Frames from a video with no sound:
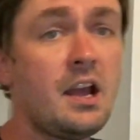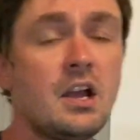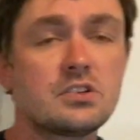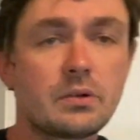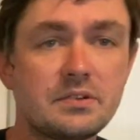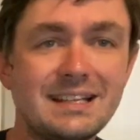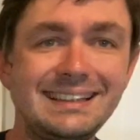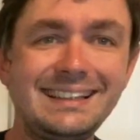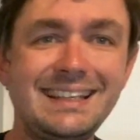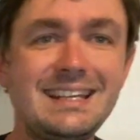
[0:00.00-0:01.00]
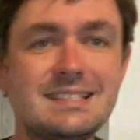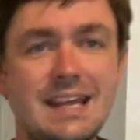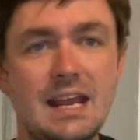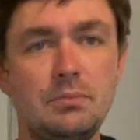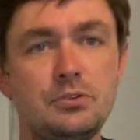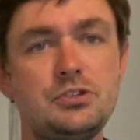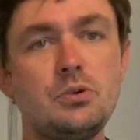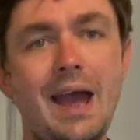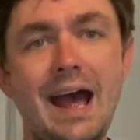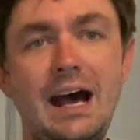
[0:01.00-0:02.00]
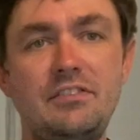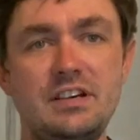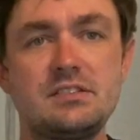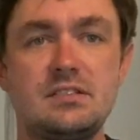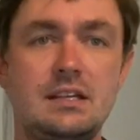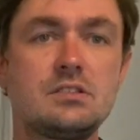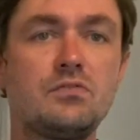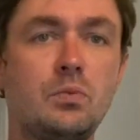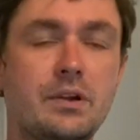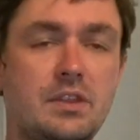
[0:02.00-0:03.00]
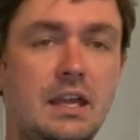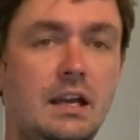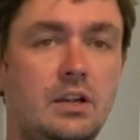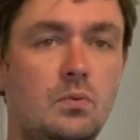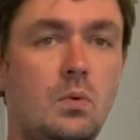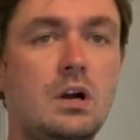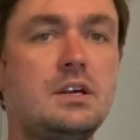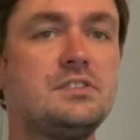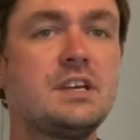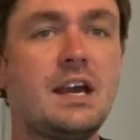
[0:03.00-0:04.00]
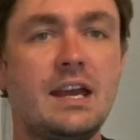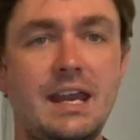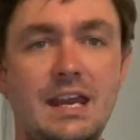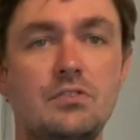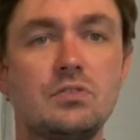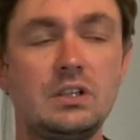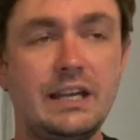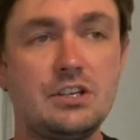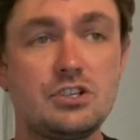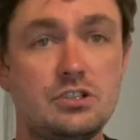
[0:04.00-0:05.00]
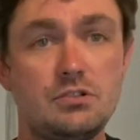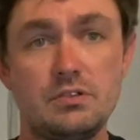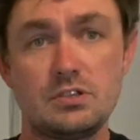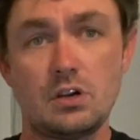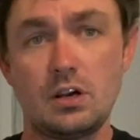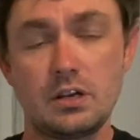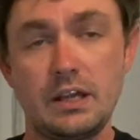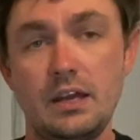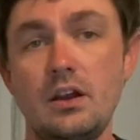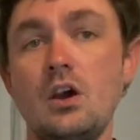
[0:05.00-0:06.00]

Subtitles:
So I was at least able to have a sense of where the gun was in relation to the target.